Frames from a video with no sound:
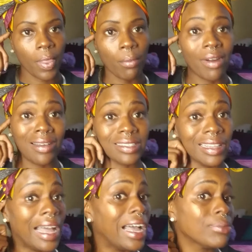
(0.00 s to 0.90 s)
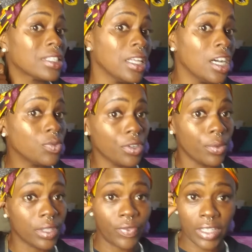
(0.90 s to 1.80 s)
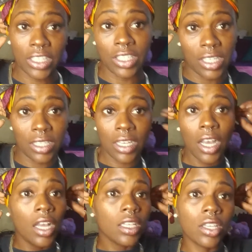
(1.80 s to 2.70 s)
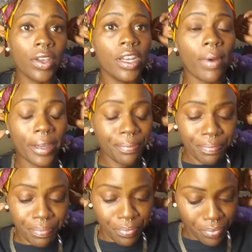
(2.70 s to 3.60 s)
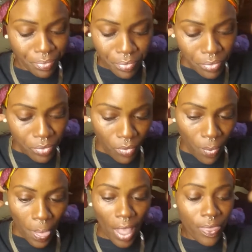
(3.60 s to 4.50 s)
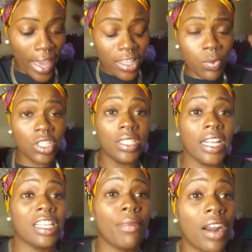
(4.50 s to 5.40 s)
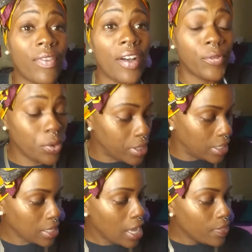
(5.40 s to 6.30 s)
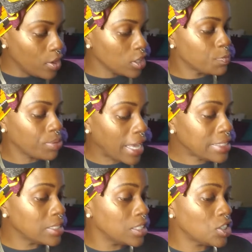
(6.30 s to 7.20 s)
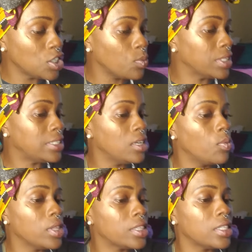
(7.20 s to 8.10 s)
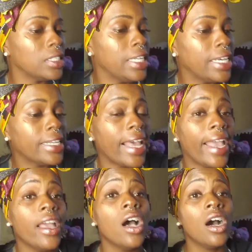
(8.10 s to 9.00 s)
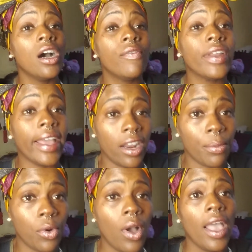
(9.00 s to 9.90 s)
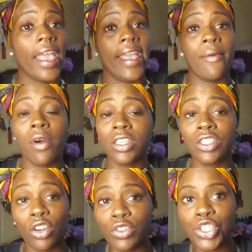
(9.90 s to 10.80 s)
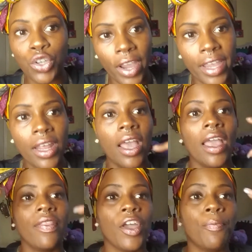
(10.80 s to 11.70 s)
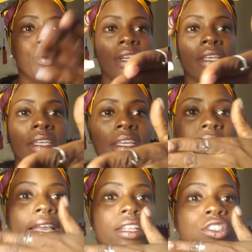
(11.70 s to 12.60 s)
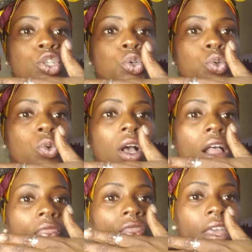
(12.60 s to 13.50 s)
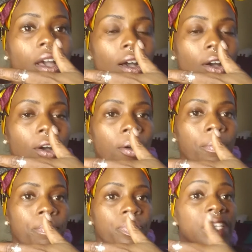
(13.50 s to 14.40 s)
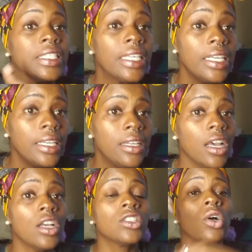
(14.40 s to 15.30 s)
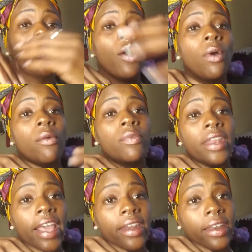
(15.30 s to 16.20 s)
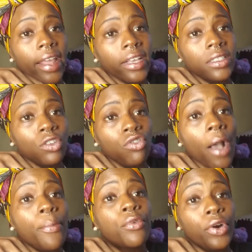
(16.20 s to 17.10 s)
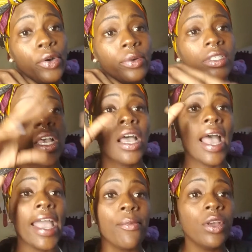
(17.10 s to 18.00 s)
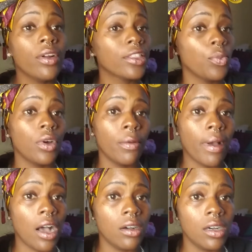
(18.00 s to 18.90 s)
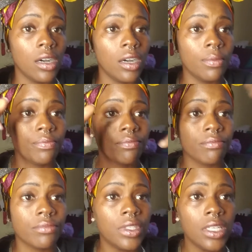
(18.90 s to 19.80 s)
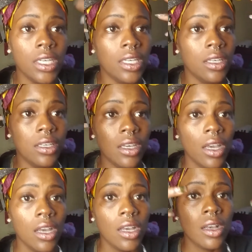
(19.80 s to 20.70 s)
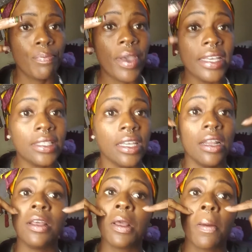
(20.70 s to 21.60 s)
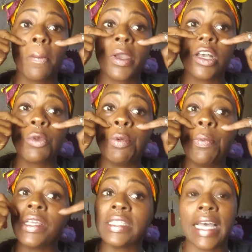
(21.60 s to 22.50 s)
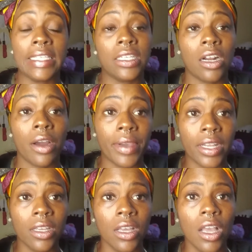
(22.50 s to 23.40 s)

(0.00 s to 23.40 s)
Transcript: Brown slime, sludge. We don't know what the fuck that shit is. So anyway, that's what genetically modified food is. They're splicing this shit with the DNA of an animal and a certain trait. And they're putting it into the seed. So that way when that next crop grows, hey, we don't have to worry about the pest in it because we put pesticides in it already.